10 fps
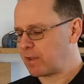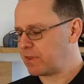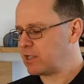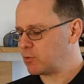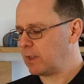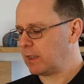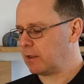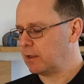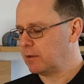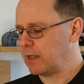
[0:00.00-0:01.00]
these
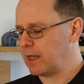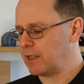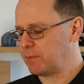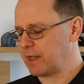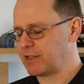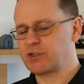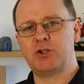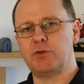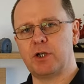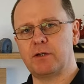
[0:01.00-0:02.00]
will uh, but get
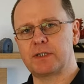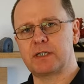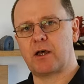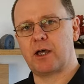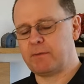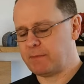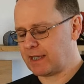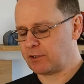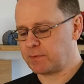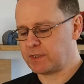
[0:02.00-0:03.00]
skewed over time.
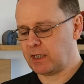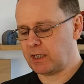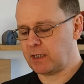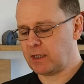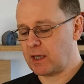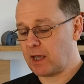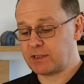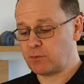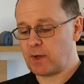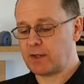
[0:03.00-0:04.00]
And obviously, uh, I
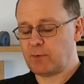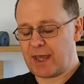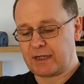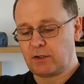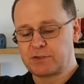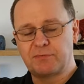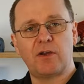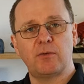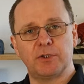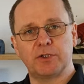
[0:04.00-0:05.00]
did one that had lots of
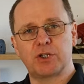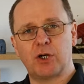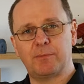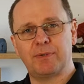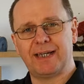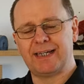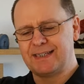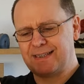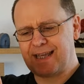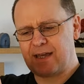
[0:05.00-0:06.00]
foam on the top,
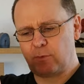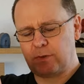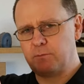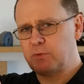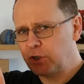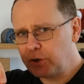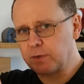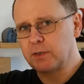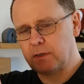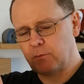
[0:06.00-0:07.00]
and that will
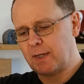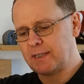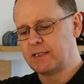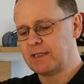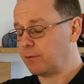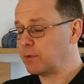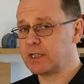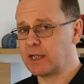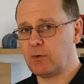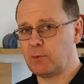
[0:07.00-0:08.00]
could weight it down. I'm not
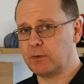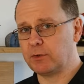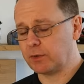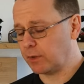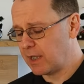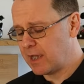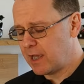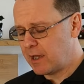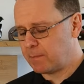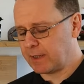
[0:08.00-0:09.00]
saying it will do,
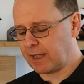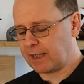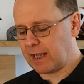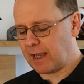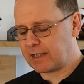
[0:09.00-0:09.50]
but I,